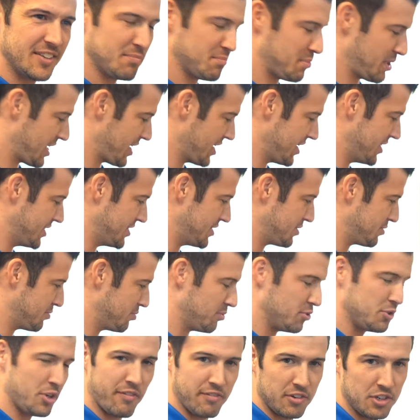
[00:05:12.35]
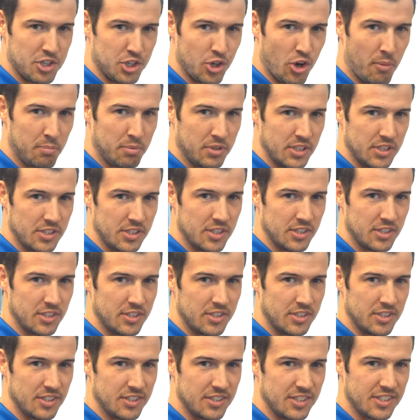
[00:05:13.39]
because you have to show up
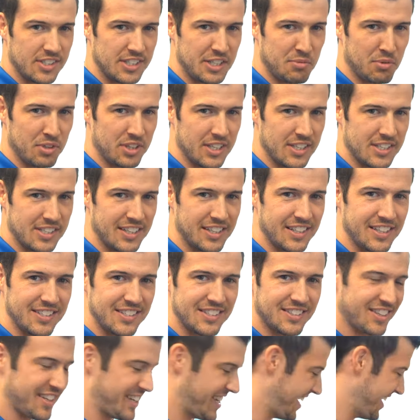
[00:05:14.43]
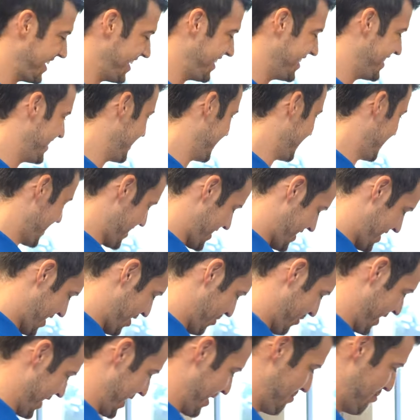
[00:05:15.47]
to see what this is, okay?
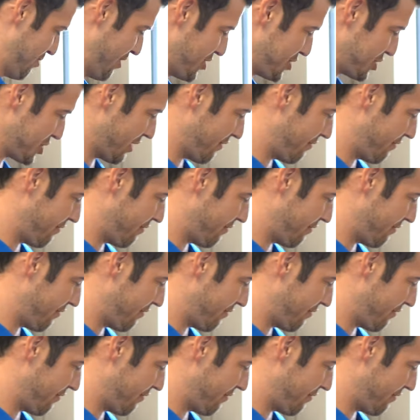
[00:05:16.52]
We got a bunch